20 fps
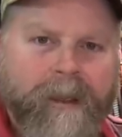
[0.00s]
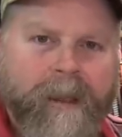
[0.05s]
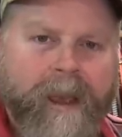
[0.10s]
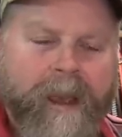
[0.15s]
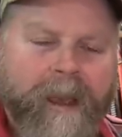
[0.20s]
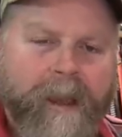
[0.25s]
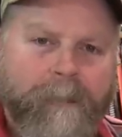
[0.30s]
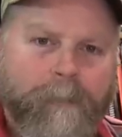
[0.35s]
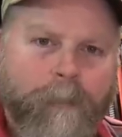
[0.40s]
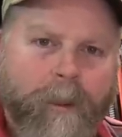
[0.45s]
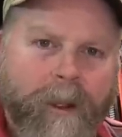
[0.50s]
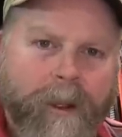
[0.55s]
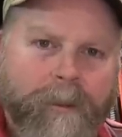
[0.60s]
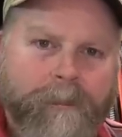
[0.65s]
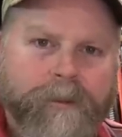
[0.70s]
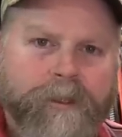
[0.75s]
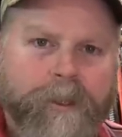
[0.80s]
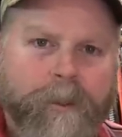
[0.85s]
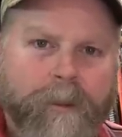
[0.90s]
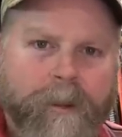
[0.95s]
And while I
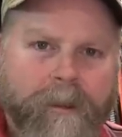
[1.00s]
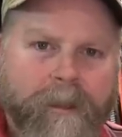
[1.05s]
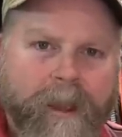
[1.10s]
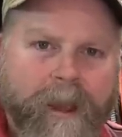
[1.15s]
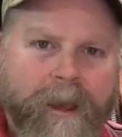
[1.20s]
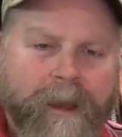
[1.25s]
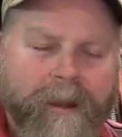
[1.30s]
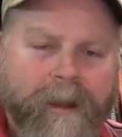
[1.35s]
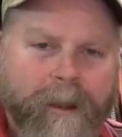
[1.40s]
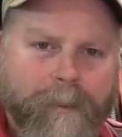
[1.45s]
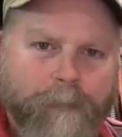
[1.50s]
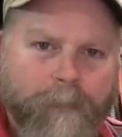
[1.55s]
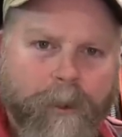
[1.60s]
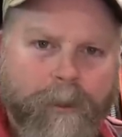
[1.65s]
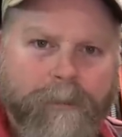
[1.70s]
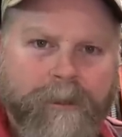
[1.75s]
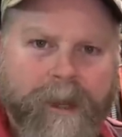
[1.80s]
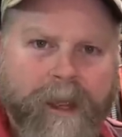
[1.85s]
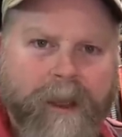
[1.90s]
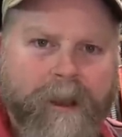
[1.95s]
was doing that, I
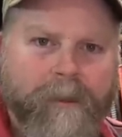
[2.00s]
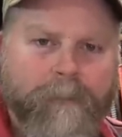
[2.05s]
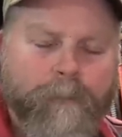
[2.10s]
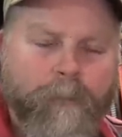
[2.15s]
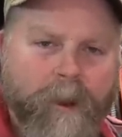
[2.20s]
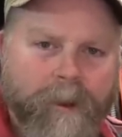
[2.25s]
wrote down